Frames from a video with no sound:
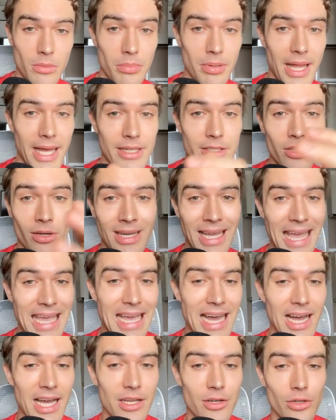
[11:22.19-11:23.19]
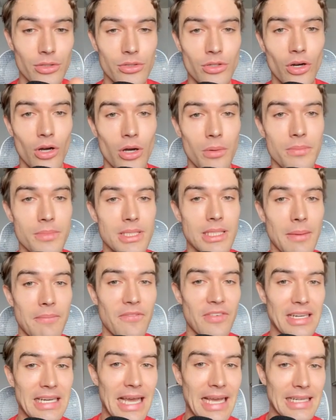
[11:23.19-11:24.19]
plantdocai.com,
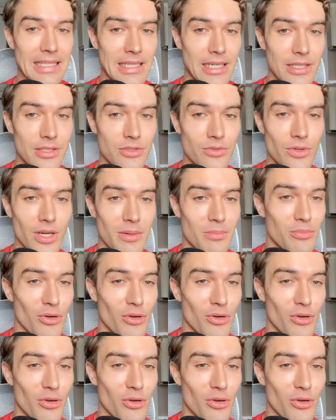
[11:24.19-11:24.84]
something like this, right?